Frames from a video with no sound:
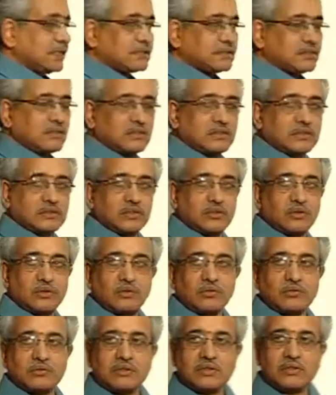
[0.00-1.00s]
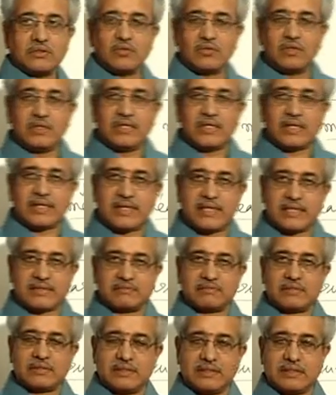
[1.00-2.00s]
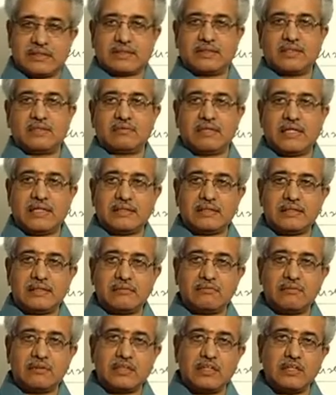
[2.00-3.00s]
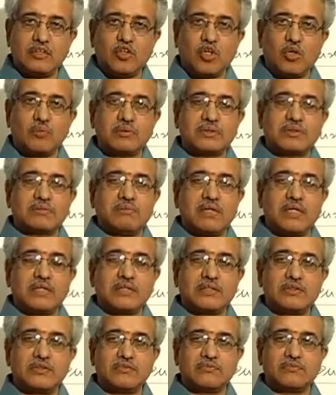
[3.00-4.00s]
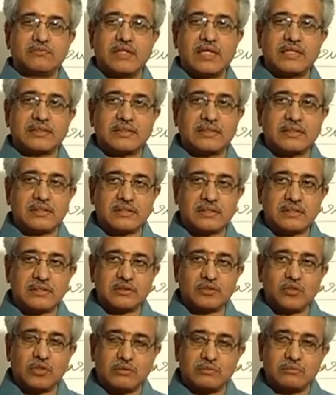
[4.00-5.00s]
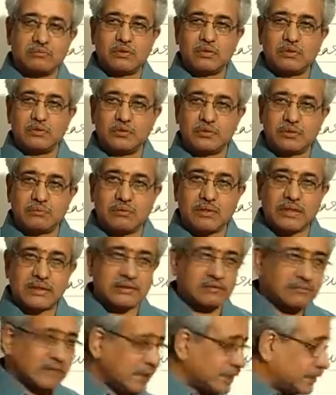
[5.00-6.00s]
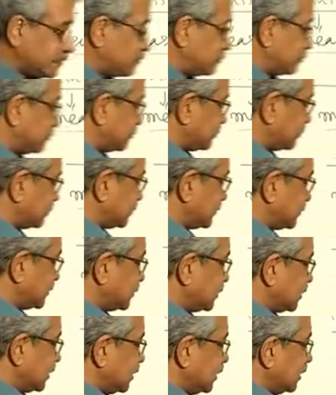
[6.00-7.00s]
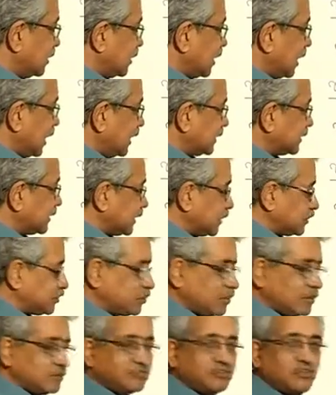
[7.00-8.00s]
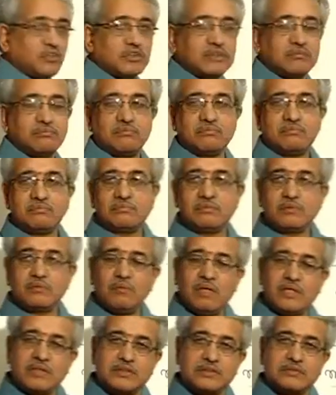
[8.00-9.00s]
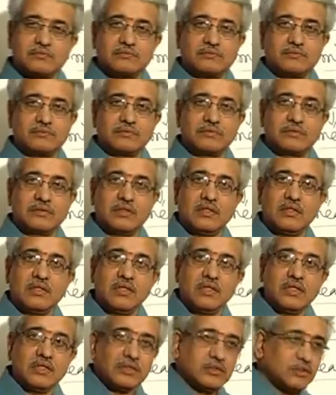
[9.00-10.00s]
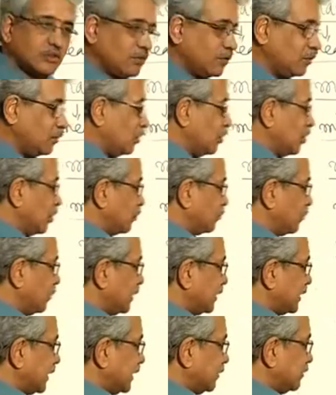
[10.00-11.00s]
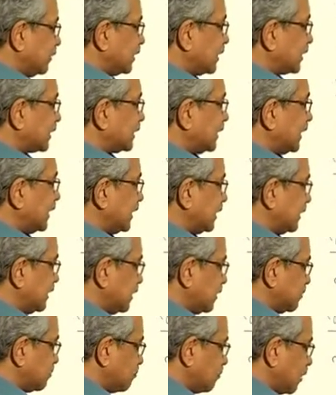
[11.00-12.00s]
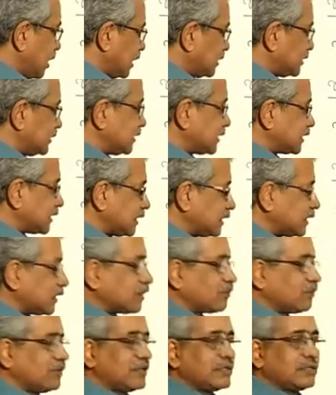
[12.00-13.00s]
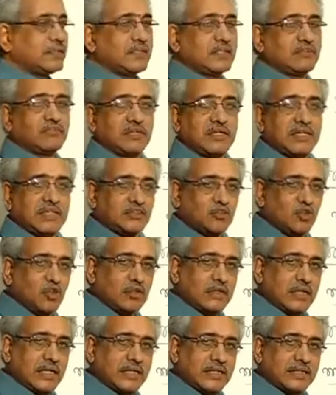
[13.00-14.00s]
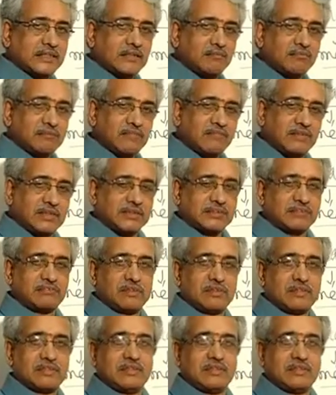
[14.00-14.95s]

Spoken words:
has nothing to do. It only interacts with the inertia of that. It will tell you how much magnitude of acceleration is going to be produced because of that, as the ratio of force to mass. So, we try to understand mass is scalar quantity, therefore it has no directional preference for